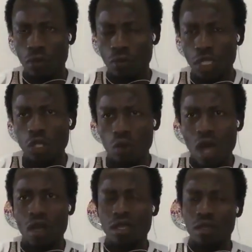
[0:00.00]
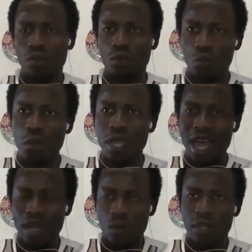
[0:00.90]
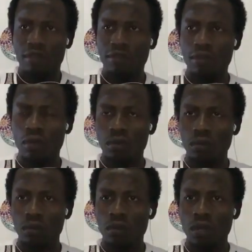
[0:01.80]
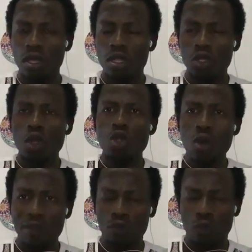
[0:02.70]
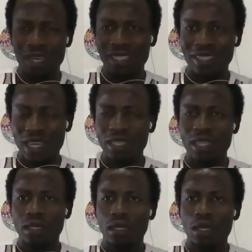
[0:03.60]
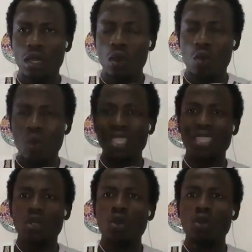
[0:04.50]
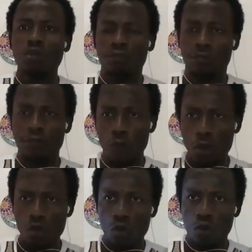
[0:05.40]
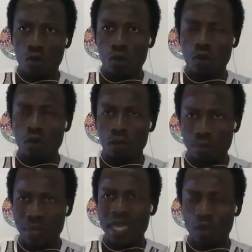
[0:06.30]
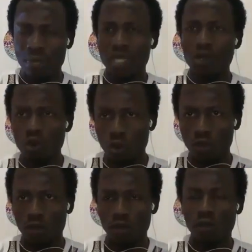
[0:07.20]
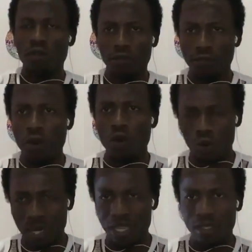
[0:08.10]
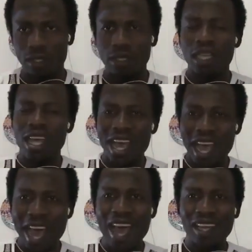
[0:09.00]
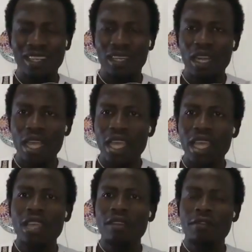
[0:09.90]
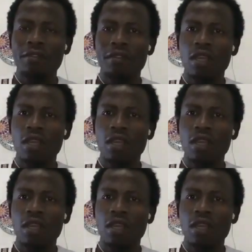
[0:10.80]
which is what we are looking for. So you have to understand that what is good for you may not be good for others. And if